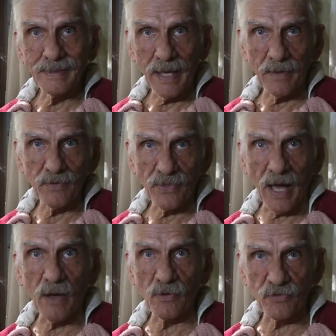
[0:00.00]

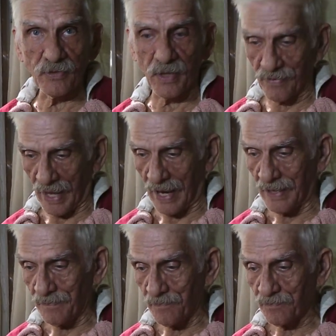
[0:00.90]
10,000 of
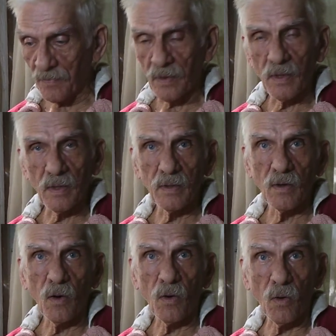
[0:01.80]
that,
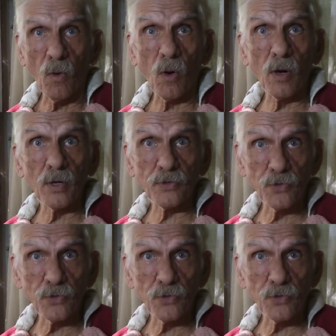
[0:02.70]
or